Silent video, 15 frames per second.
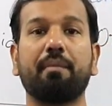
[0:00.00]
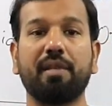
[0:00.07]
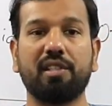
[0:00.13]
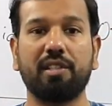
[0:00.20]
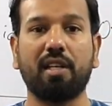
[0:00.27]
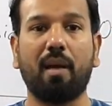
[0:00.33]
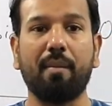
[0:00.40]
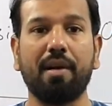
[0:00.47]

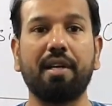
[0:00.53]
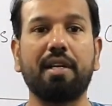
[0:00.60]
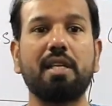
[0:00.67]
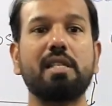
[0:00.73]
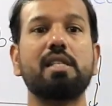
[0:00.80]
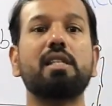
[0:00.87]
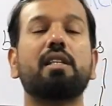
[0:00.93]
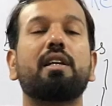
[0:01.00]
basic
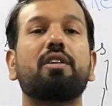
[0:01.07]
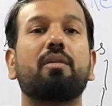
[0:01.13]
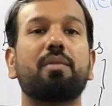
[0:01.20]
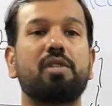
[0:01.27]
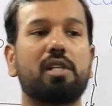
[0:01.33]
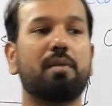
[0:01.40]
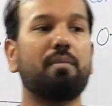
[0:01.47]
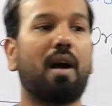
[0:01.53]
amenities in their
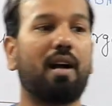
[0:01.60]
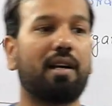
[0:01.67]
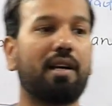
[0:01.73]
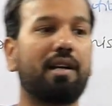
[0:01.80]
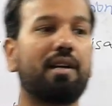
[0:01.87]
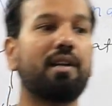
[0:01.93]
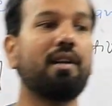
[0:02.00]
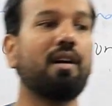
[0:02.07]
domestic
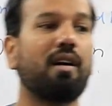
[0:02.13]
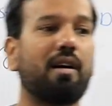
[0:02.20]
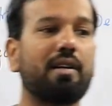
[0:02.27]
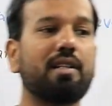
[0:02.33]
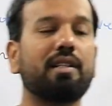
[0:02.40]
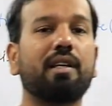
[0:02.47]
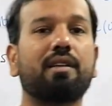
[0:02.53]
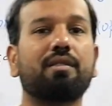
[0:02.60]
market or
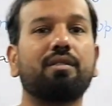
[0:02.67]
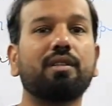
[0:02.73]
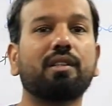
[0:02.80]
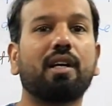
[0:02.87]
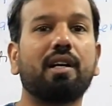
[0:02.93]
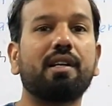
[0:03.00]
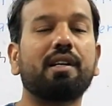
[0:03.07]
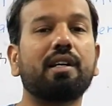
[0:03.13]
in their
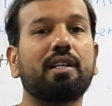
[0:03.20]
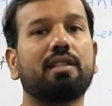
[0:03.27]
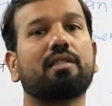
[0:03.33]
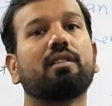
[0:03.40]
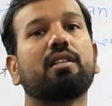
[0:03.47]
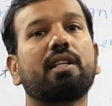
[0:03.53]
own countries,